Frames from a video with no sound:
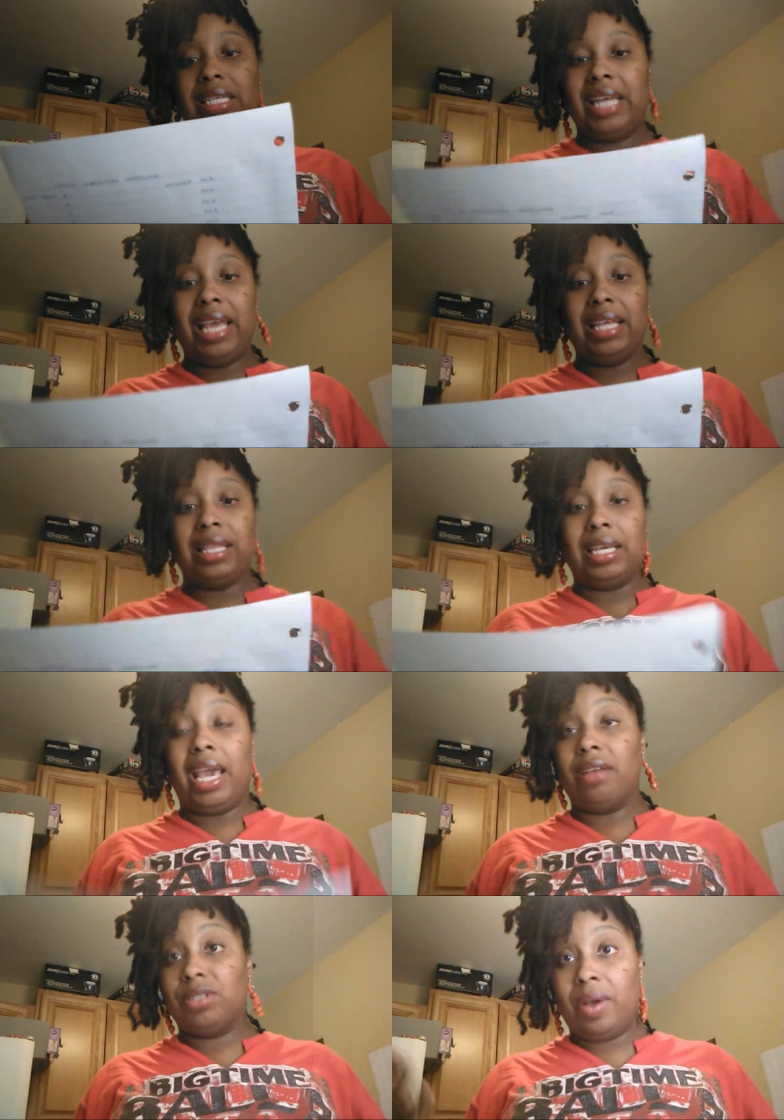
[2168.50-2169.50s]
daily.
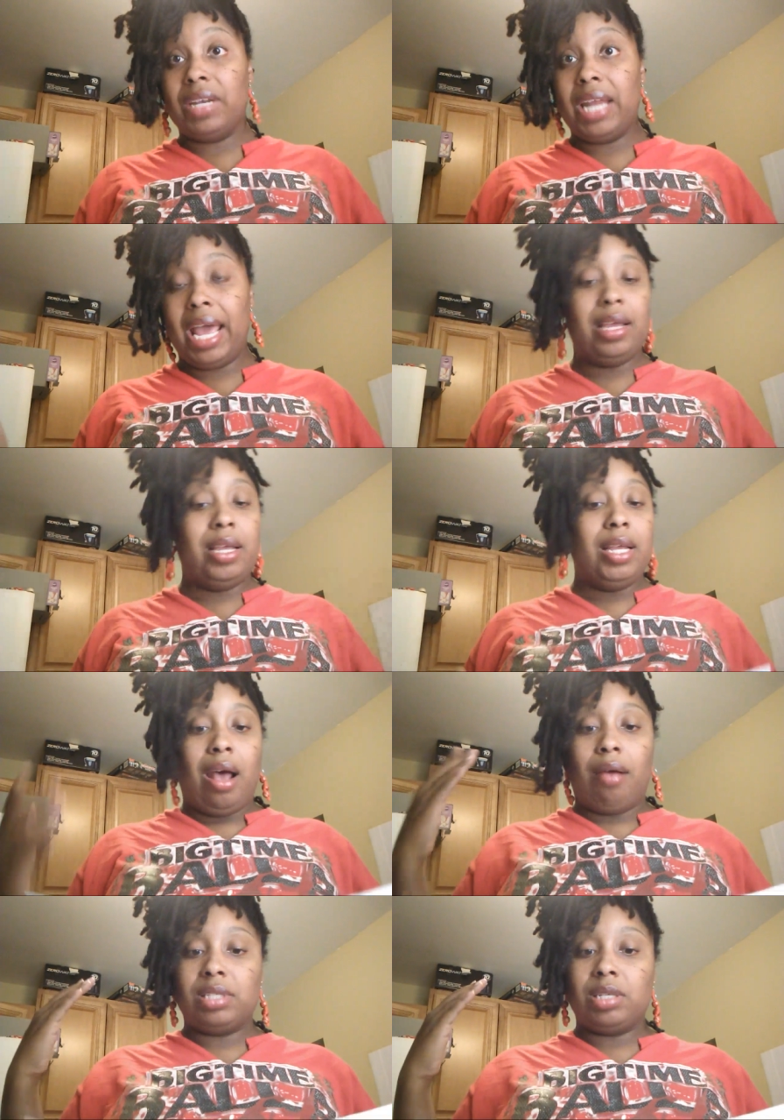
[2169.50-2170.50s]
So every day,
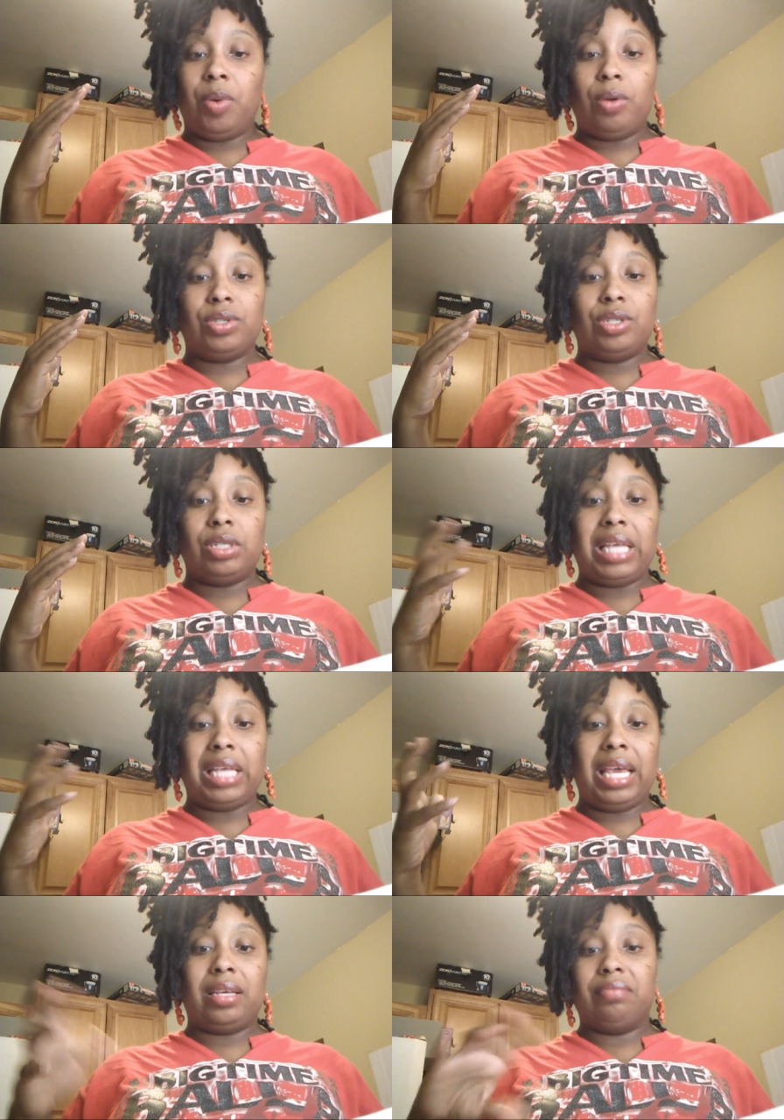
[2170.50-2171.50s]
I'm supposed to
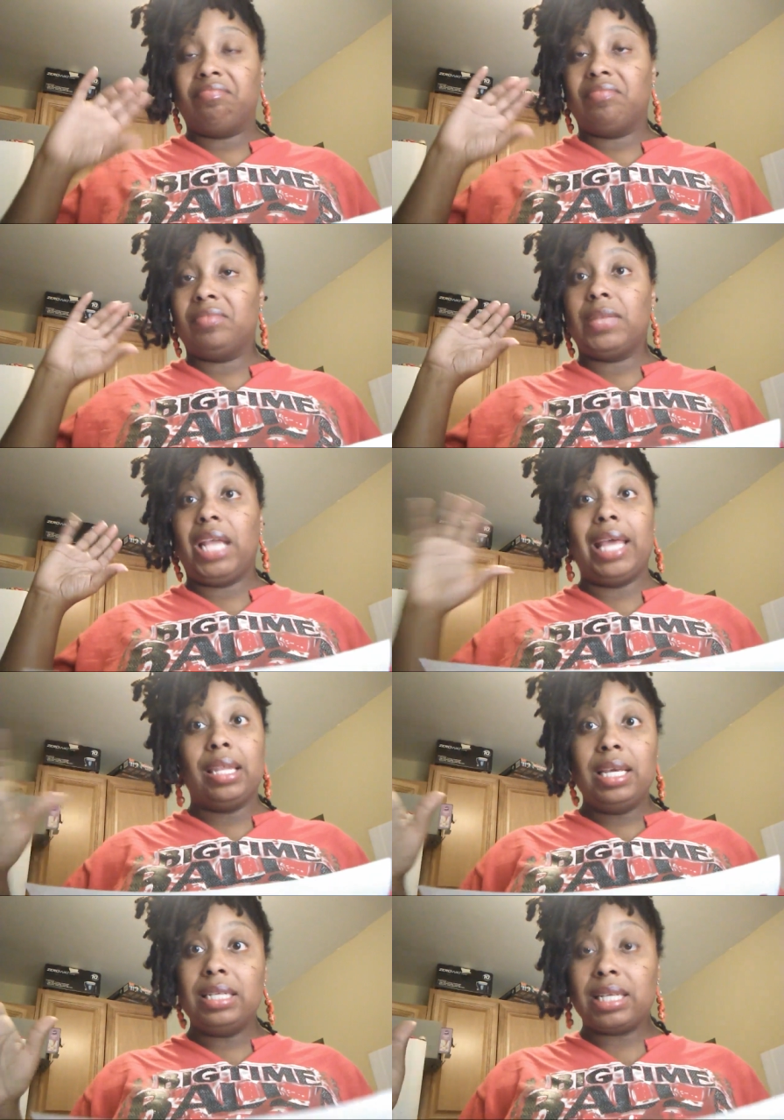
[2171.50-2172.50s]
take at
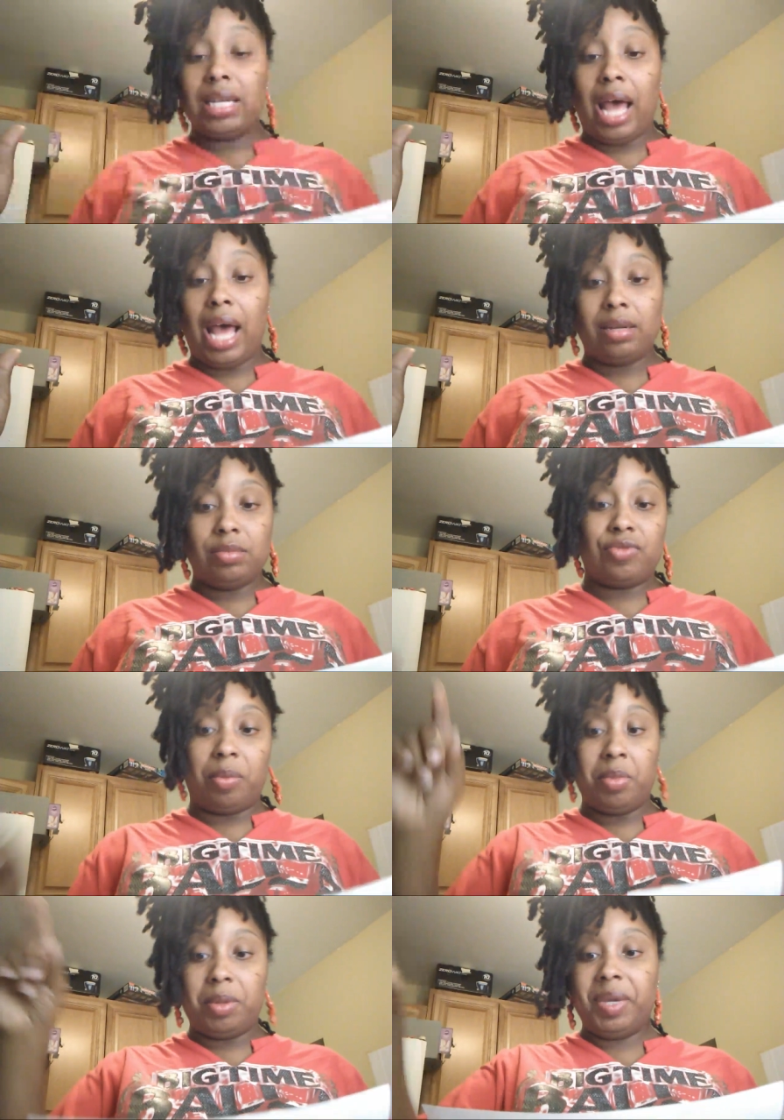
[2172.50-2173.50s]
least 10 items
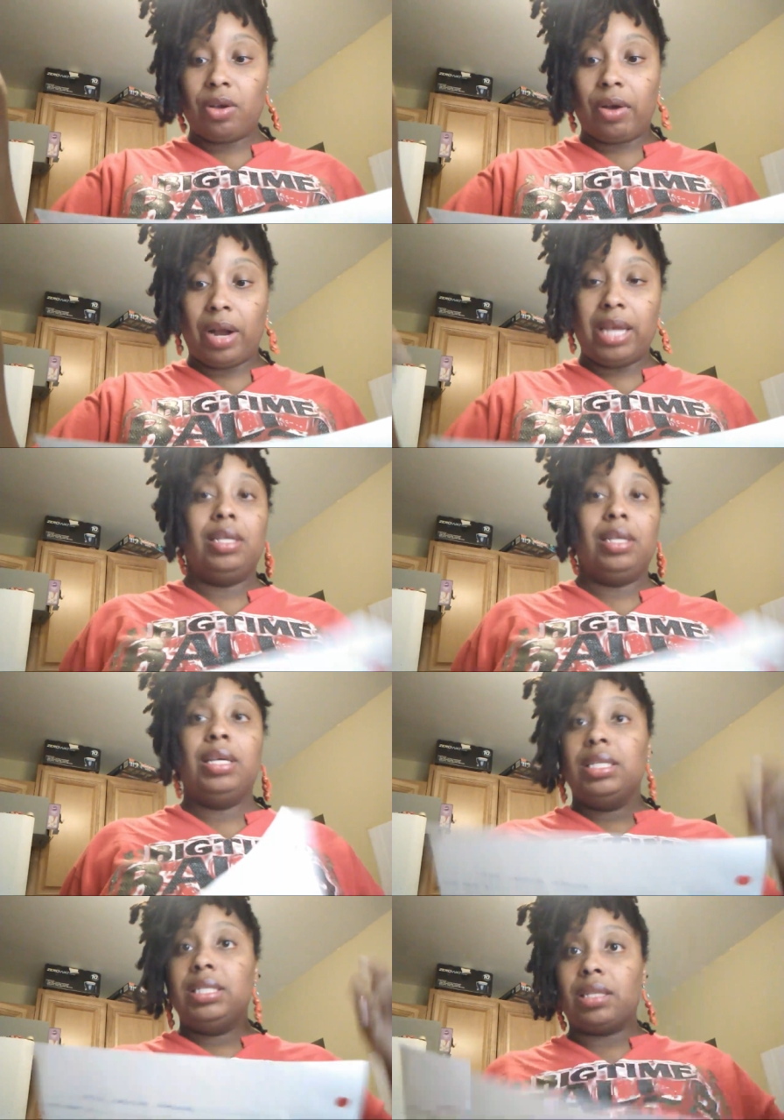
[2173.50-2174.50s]
from the pink crate,
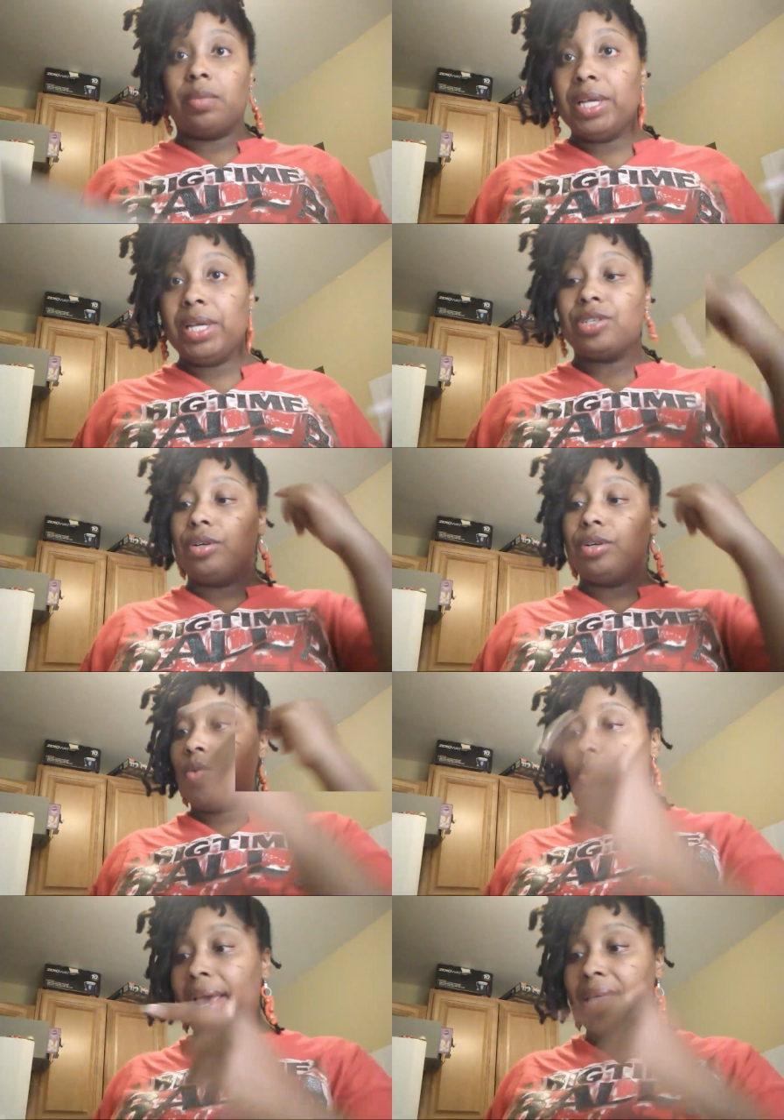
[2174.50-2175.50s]
take the pictures,
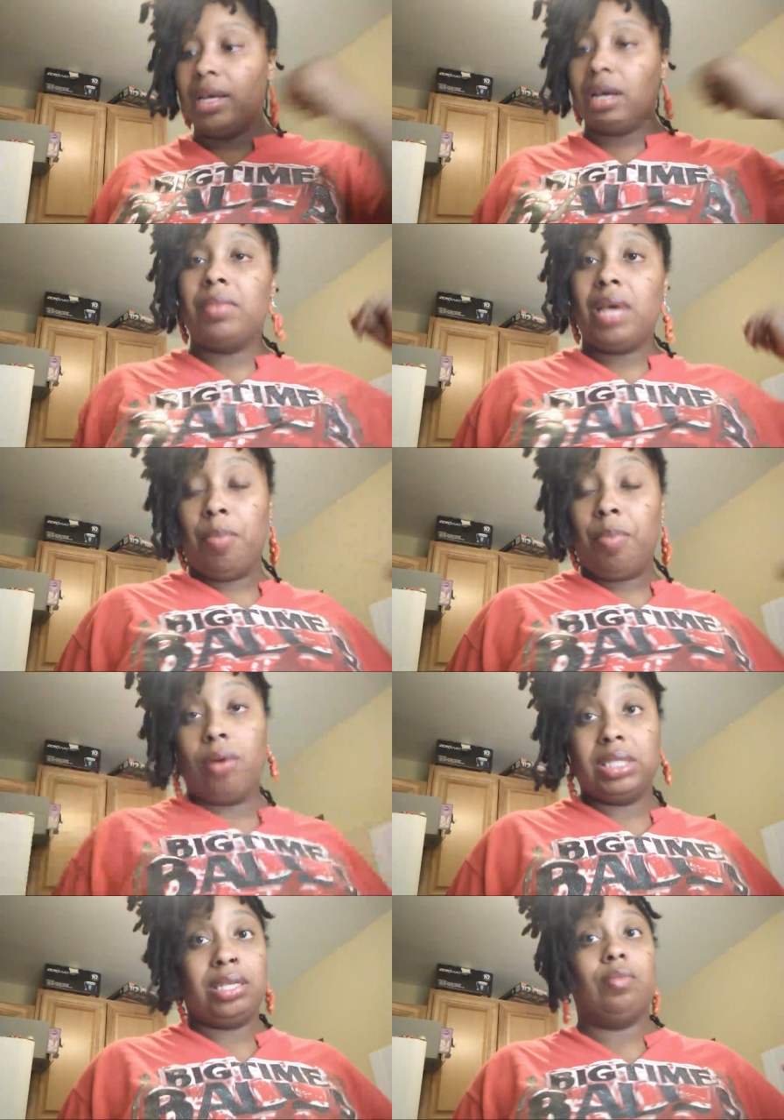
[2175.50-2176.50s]
weigh them, and
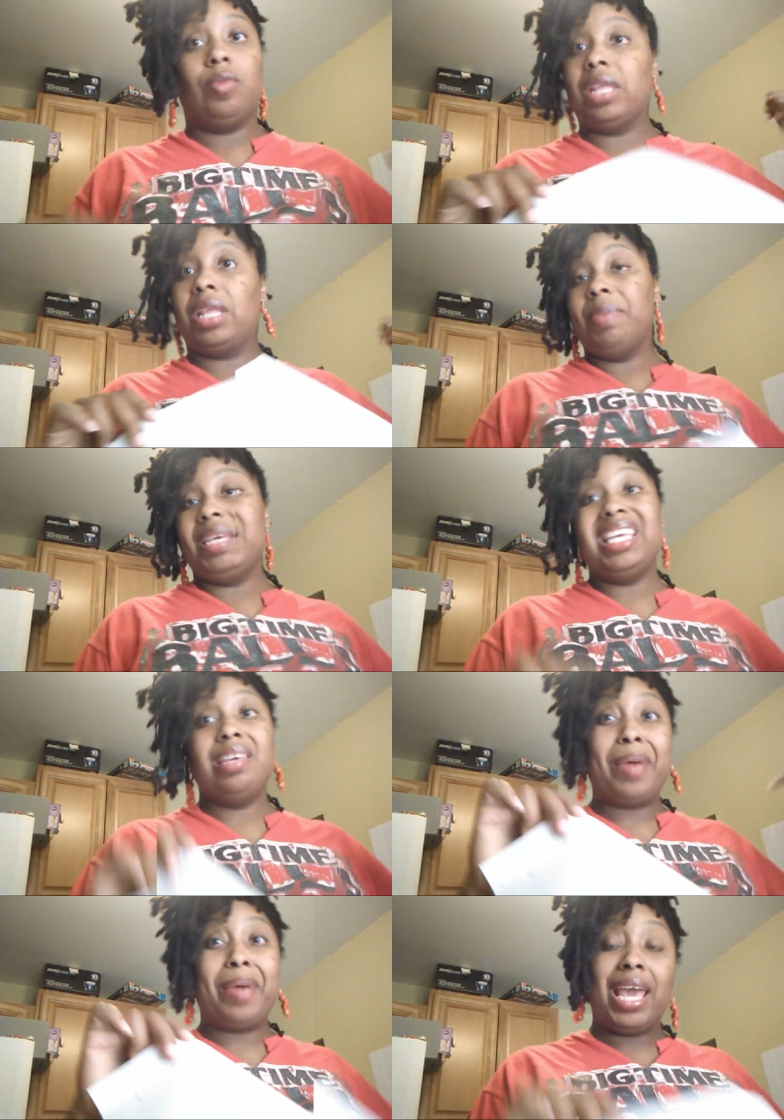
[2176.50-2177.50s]
post them. Whether that be
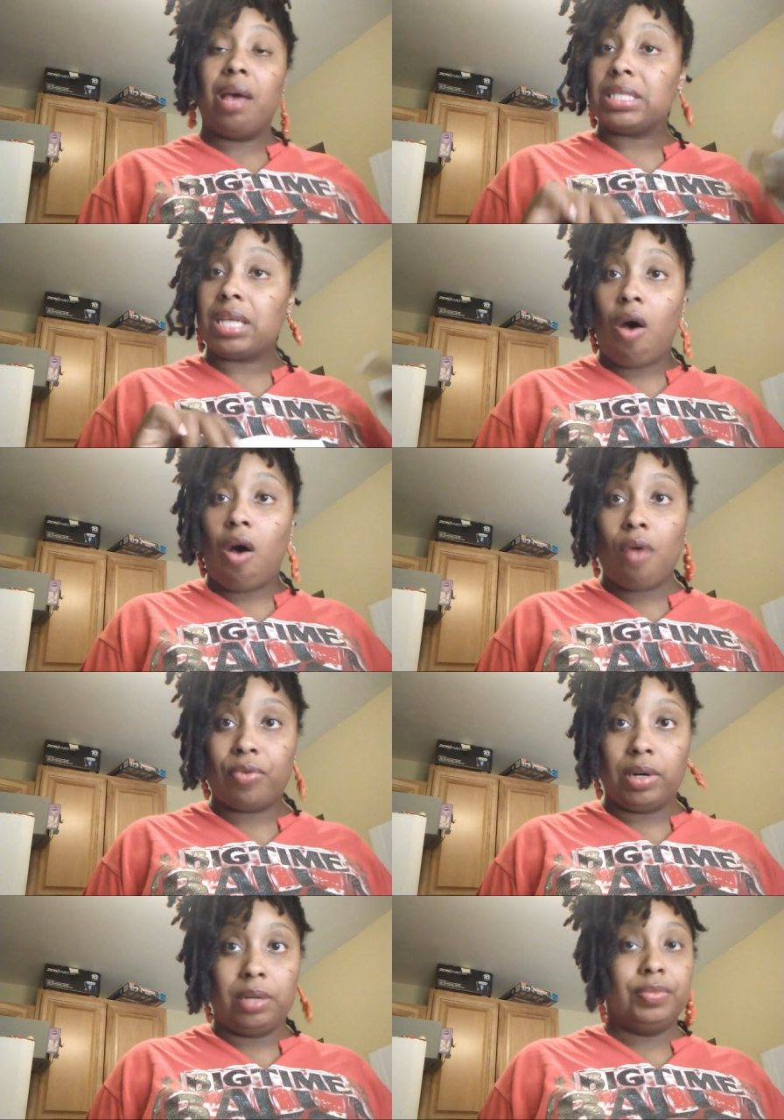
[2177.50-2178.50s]
eBay, Amazon,
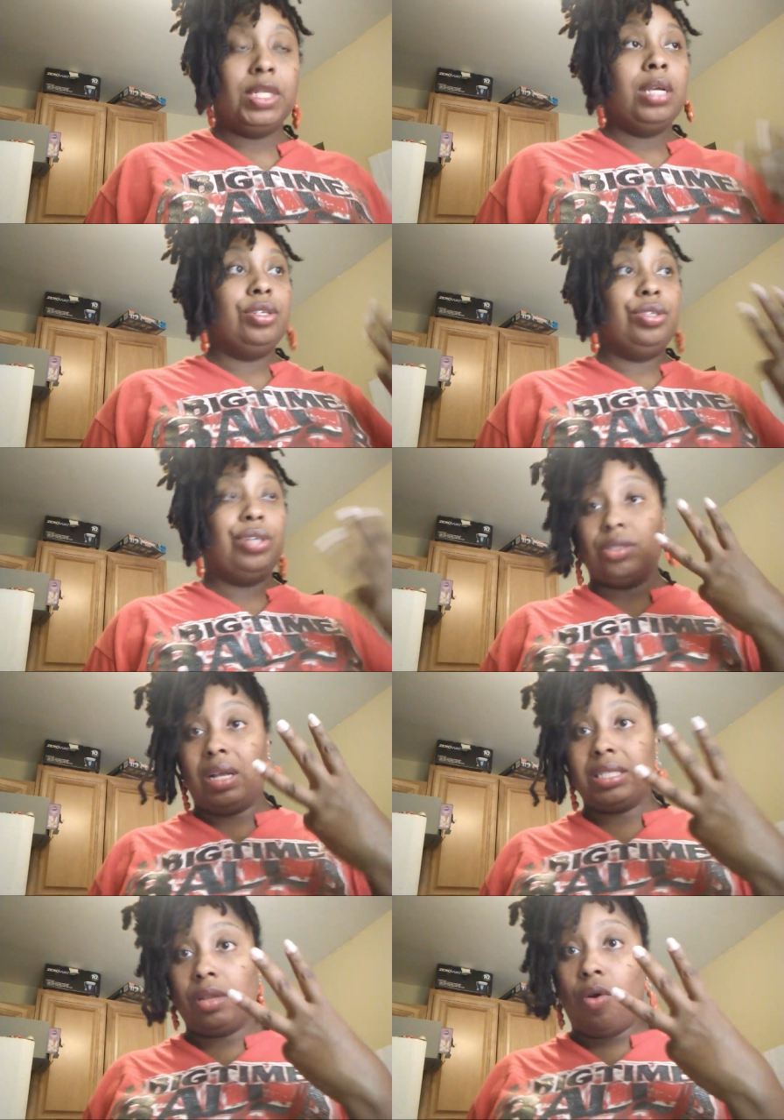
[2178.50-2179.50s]
OfferUp. Because you guys know
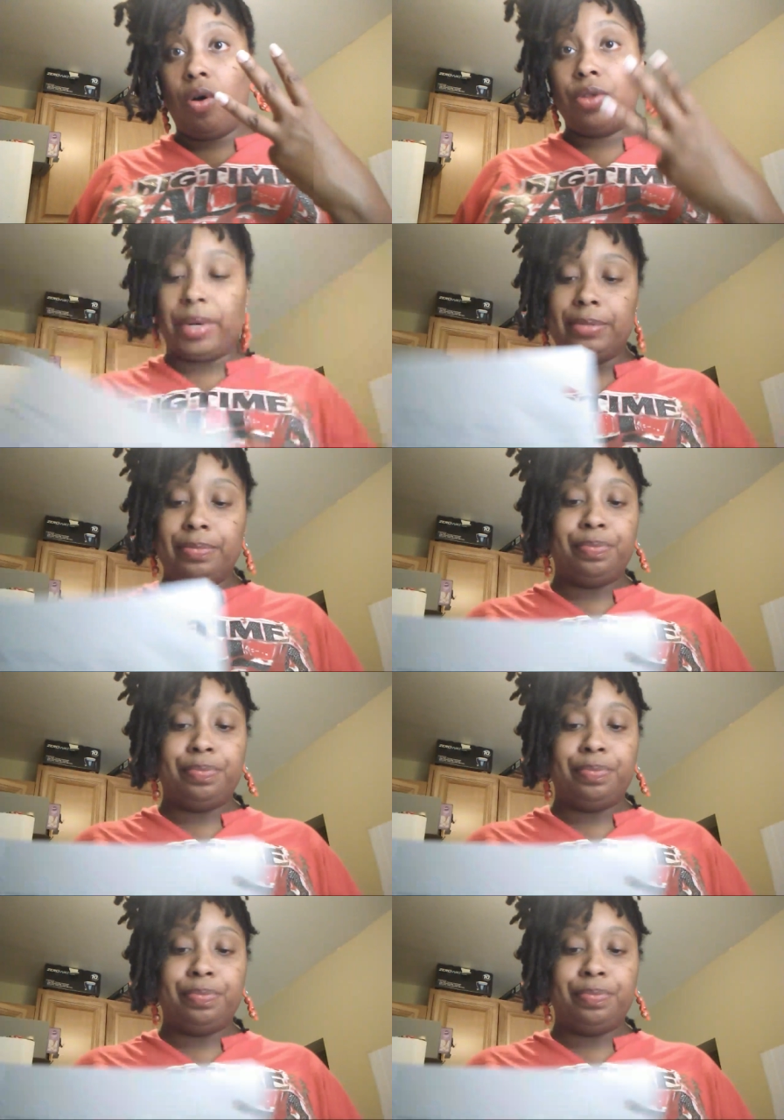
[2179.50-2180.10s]
I sell on all three.